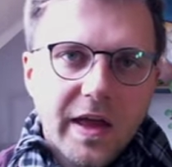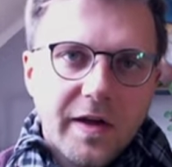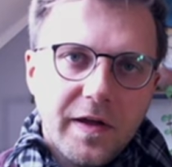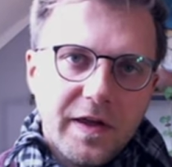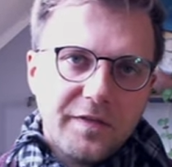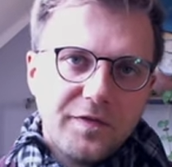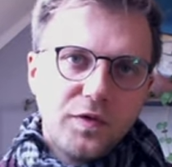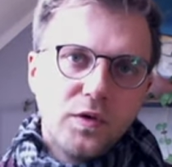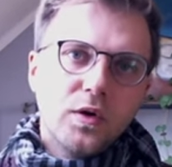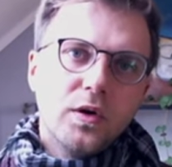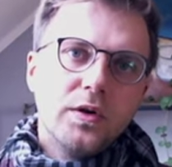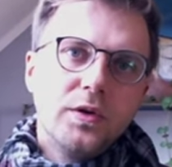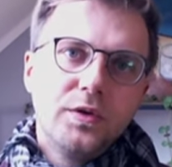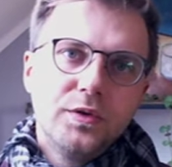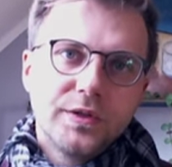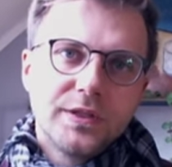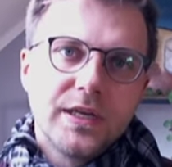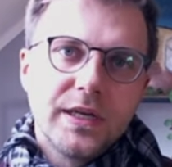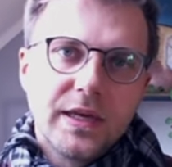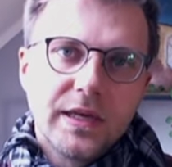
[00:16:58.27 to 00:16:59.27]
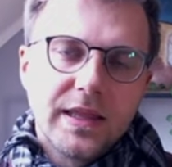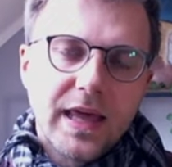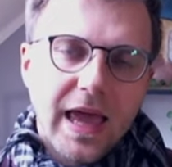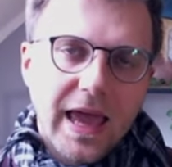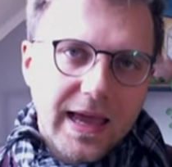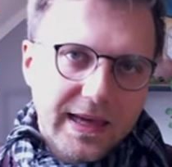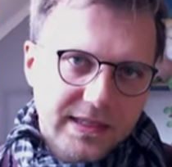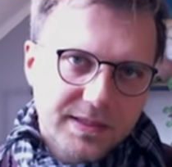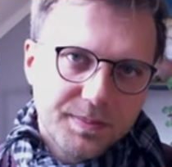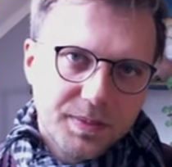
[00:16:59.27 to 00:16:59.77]
If you are using the
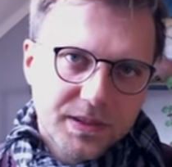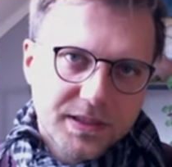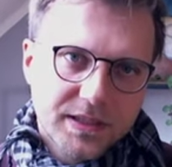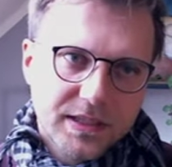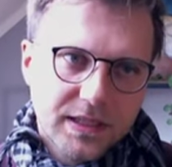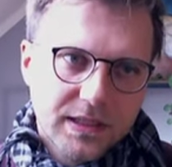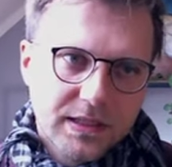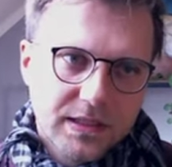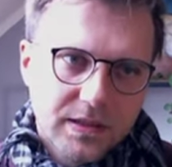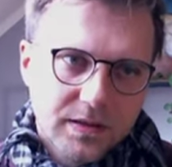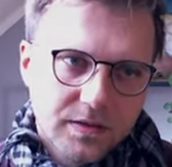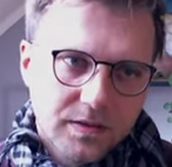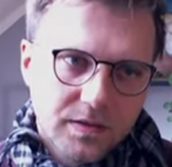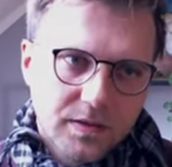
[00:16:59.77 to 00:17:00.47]
explicit